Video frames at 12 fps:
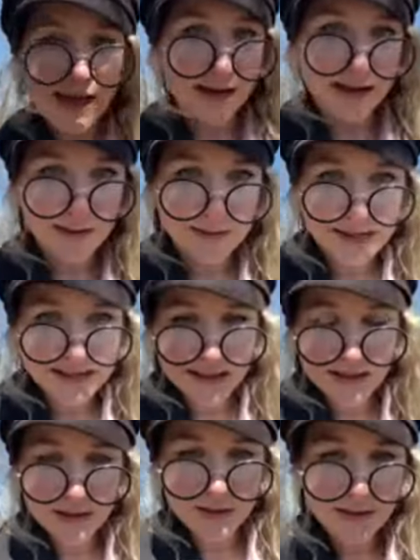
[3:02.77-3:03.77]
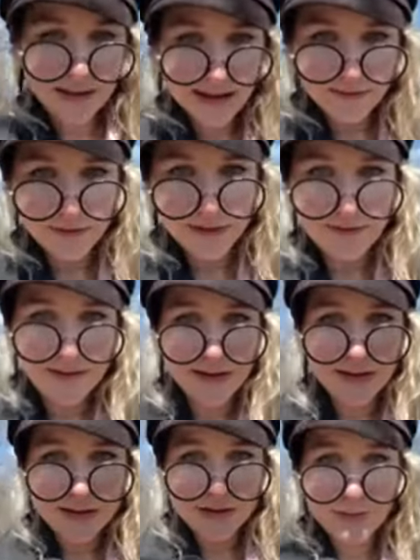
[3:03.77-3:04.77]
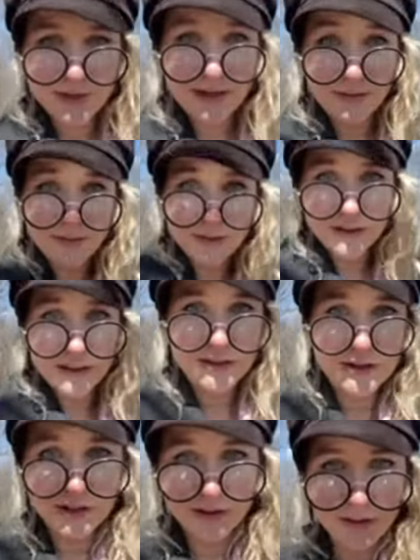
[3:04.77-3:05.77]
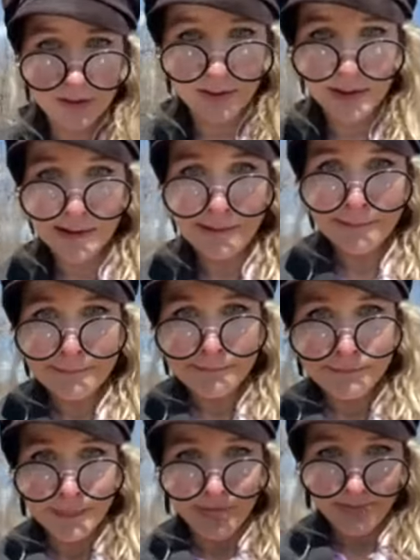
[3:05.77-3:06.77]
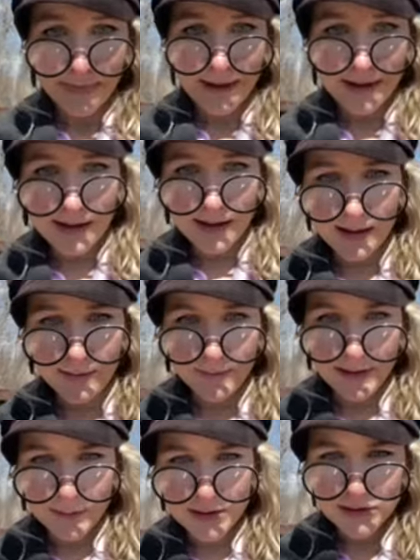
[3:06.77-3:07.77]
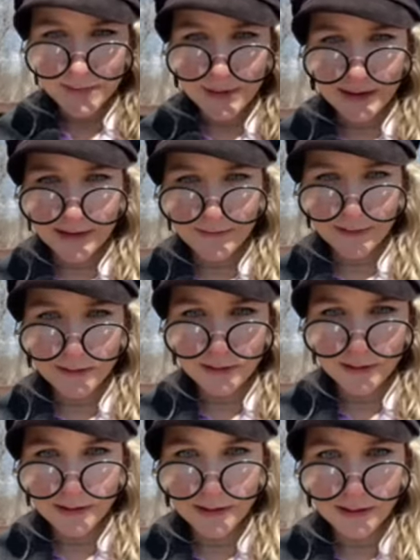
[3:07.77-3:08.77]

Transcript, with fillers: yeah, and I was gonna say too, I've really found it super helpful to, um, I wanna try put on a filter.